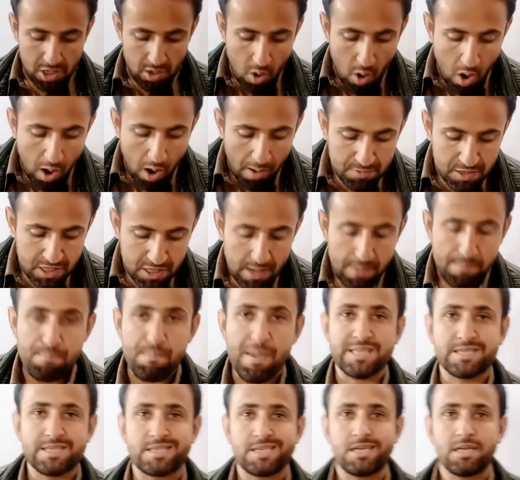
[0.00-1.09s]
of the
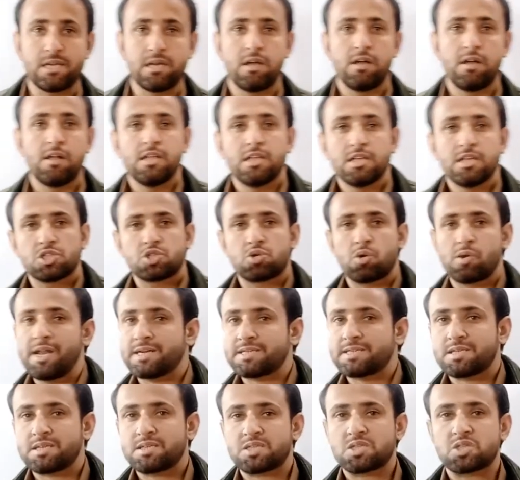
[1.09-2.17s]
benzene. So
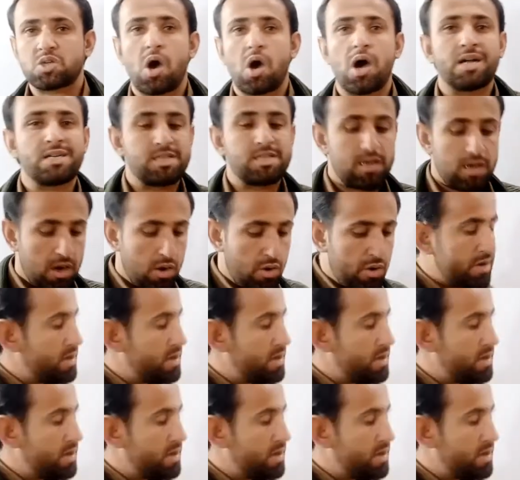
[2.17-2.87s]
let's start our